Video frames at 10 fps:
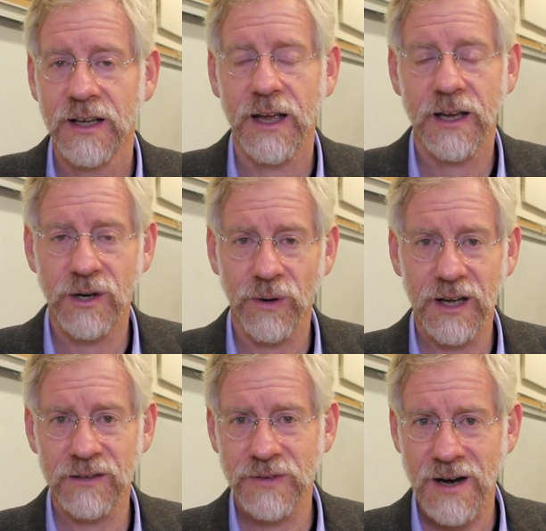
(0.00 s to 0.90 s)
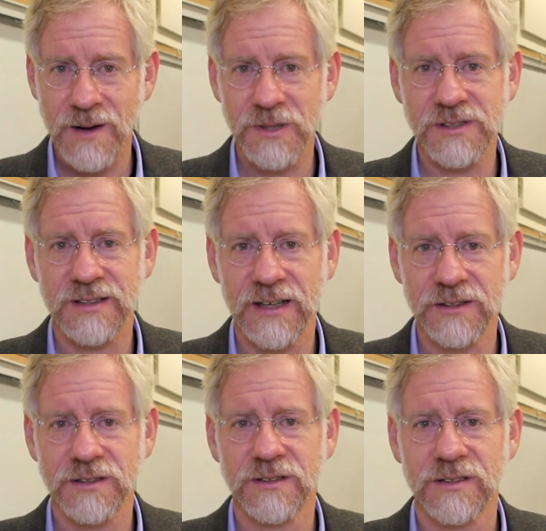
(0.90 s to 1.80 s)
A Creative Commons
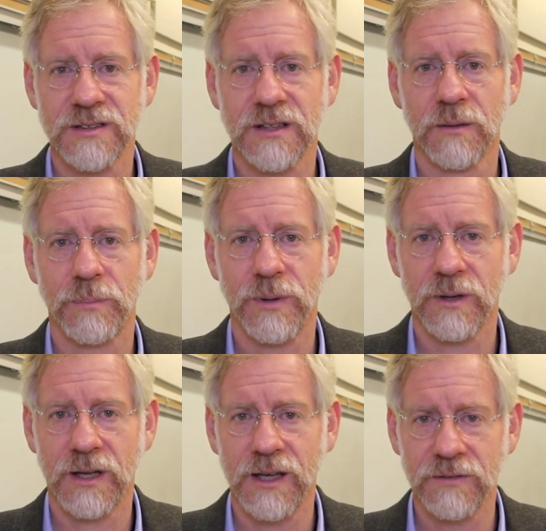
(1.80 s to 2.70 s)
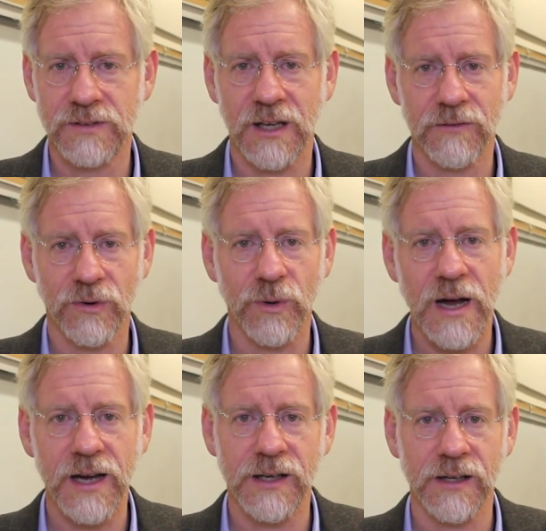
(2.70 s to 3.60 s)
license gives a
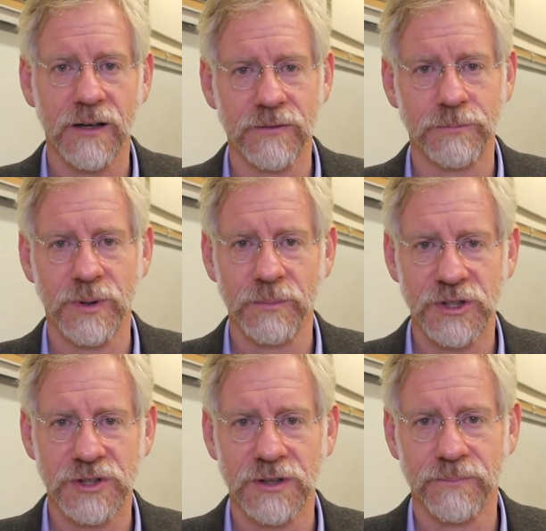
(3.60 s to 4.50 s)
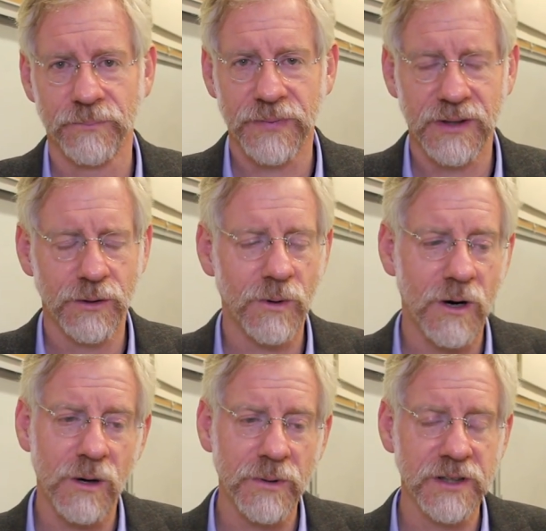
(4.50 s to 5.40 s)
variety of permission. You
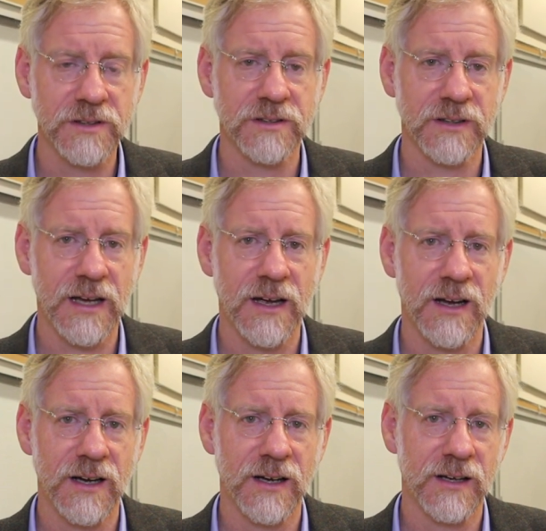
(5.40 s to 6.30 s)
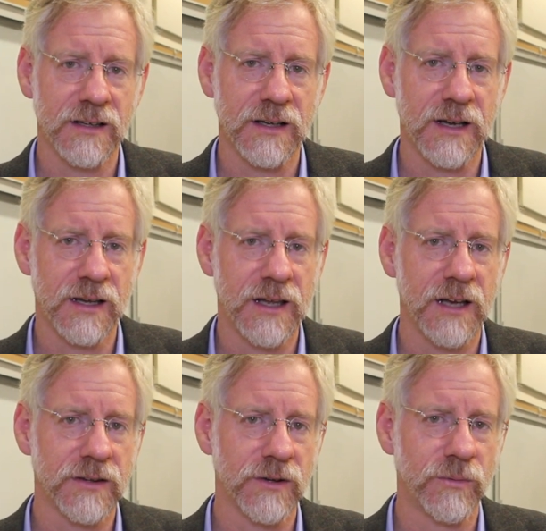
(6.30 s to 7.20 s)
always uh,
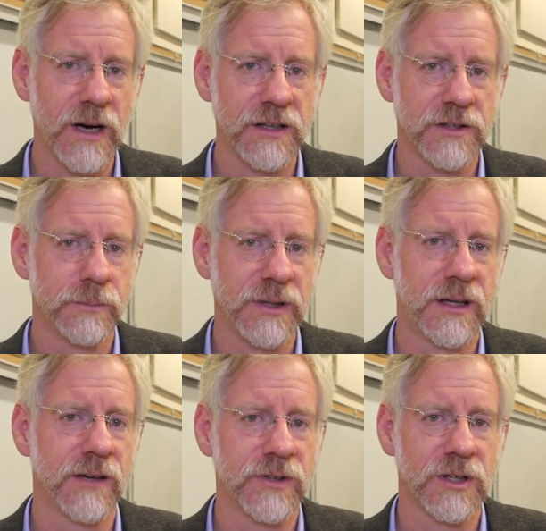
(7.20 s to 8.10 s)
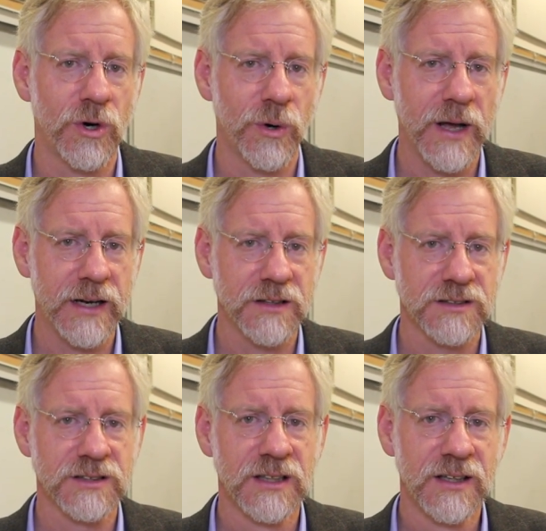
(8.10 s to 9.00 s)
get the right to be given
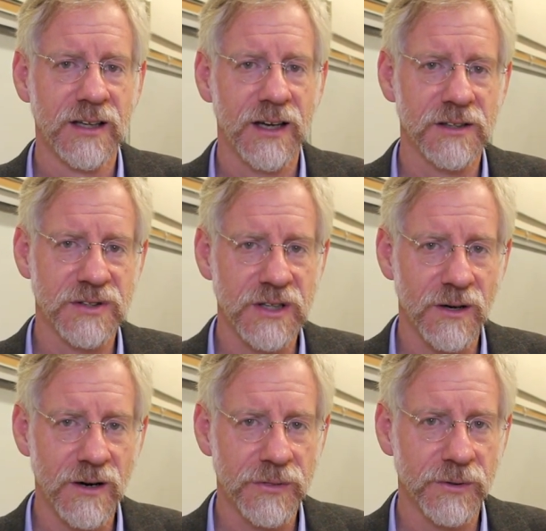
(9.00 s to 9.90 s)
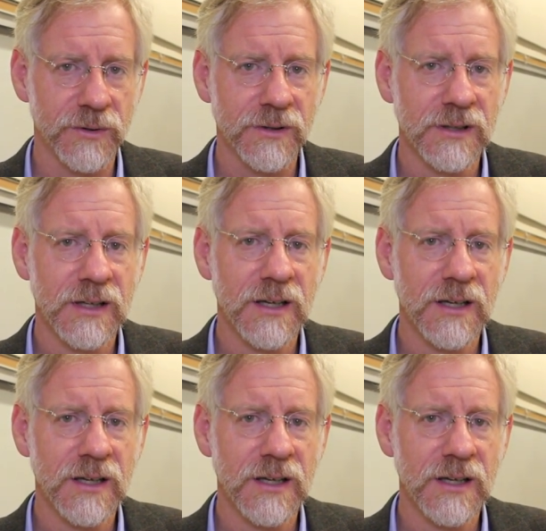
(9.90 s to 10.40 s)
credit as the author,